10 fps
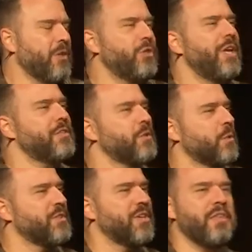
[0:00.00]
Jesus
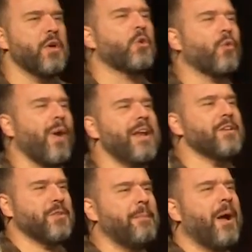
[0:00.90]
would say, the
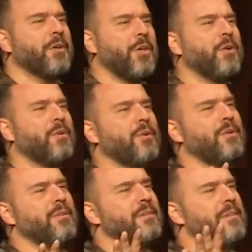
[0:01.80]
greatest among you
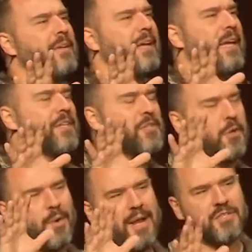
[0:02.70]
is the
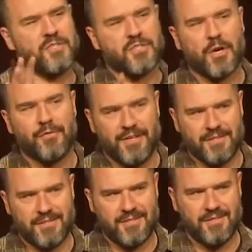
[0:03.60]
greatest
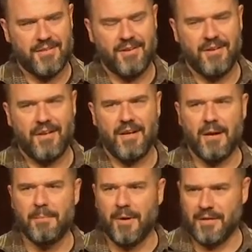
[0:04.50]
servant
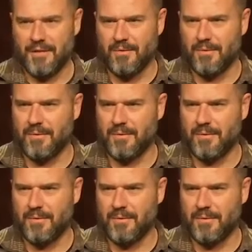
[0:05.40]
among you.